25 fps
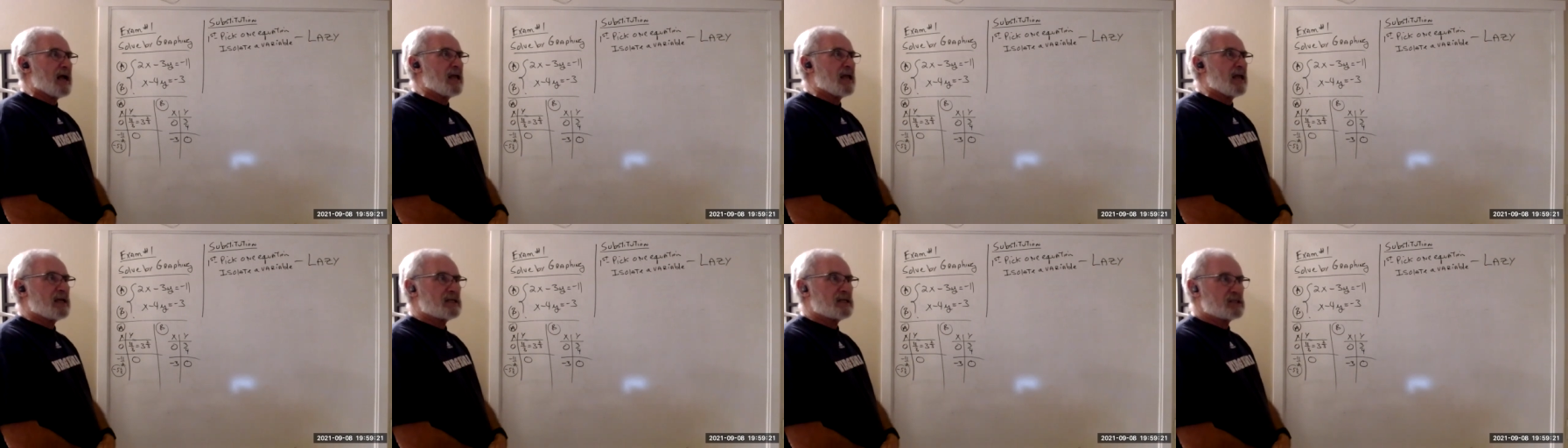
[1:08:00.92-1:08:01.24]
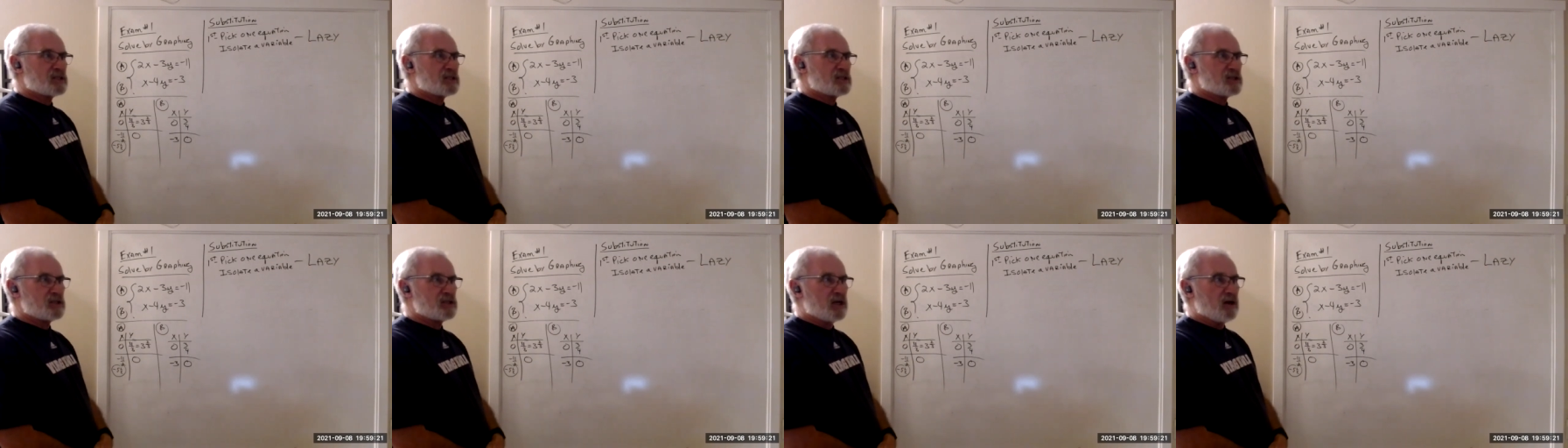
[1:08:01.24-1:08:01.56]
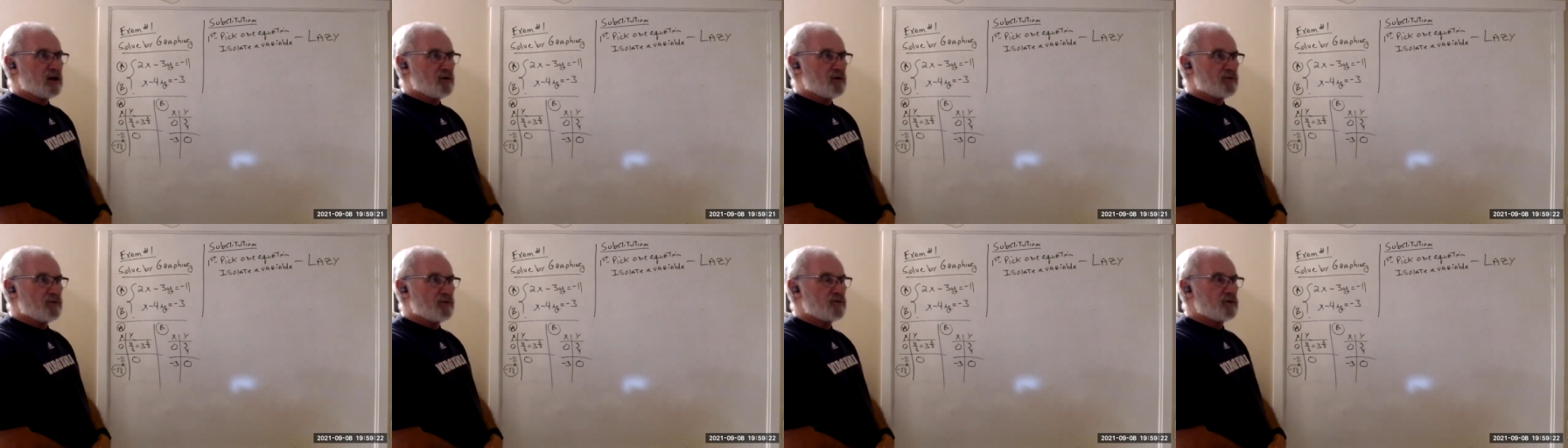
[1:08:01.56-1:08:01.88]

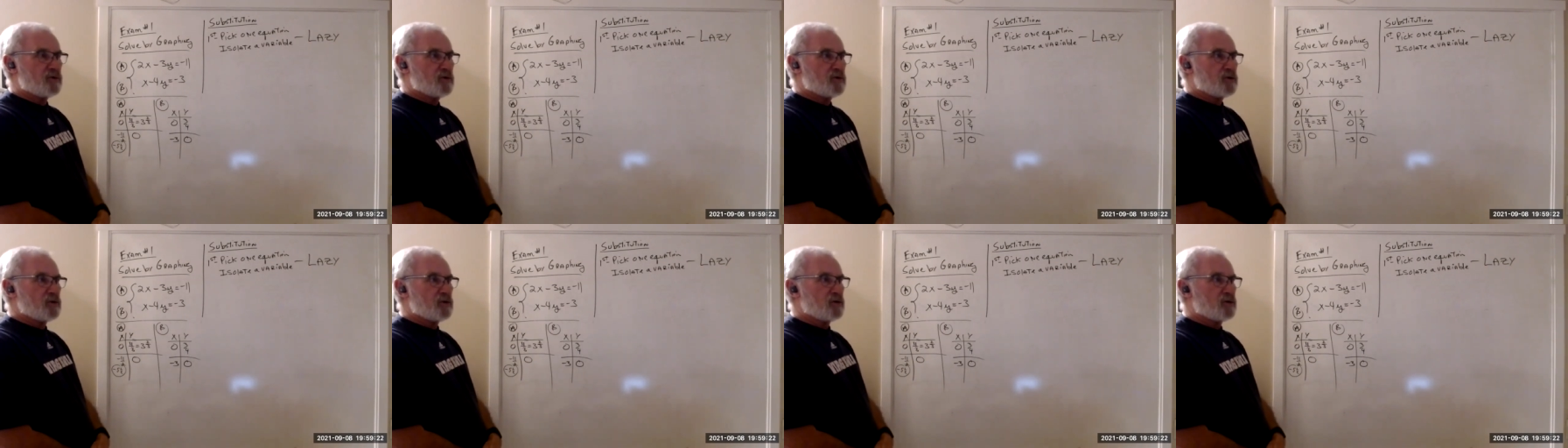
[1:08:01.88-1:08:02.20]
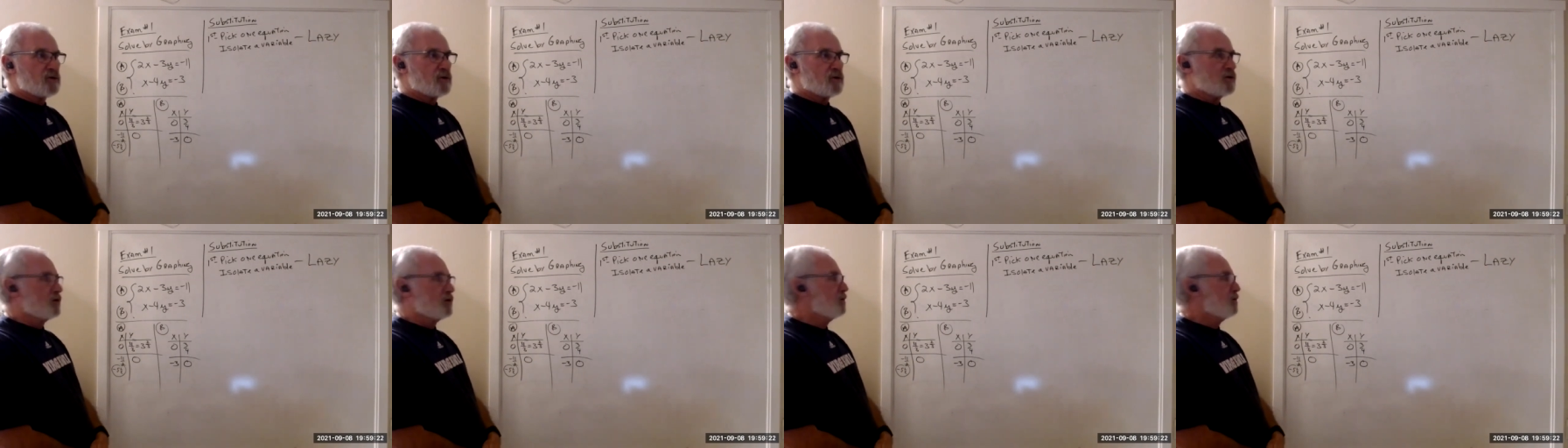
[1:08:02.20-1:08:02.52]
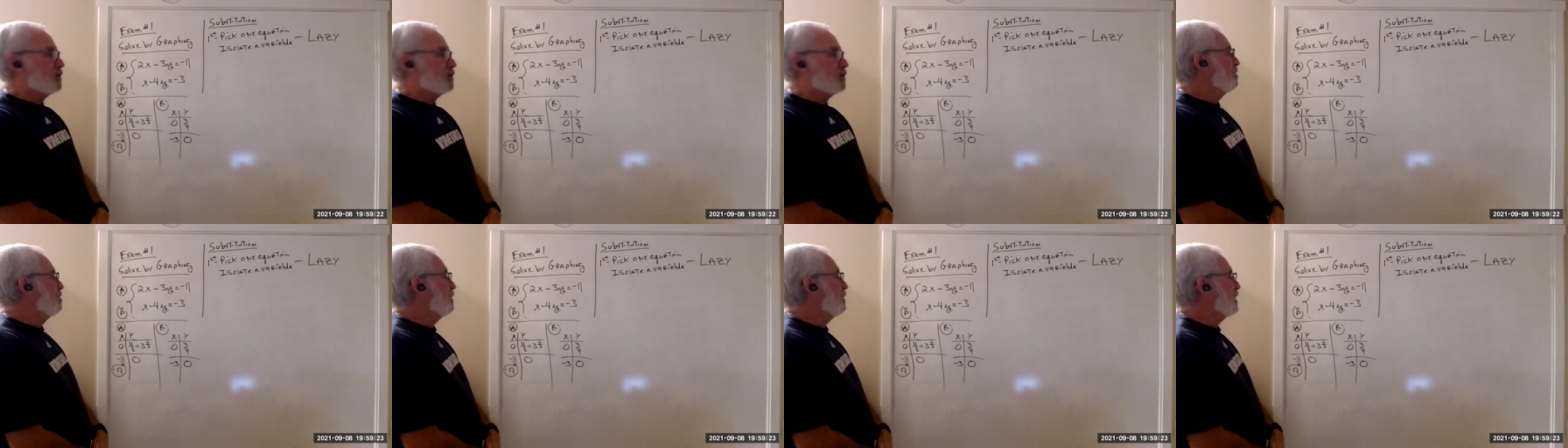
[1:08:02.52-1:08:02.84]
itself?
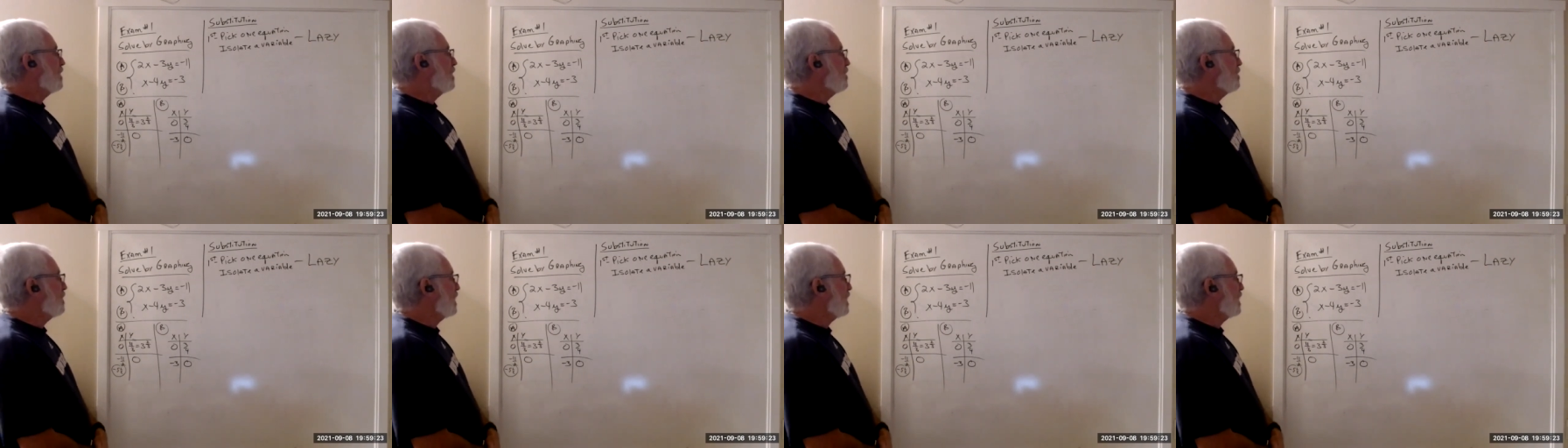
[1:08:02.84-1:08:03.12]
What do you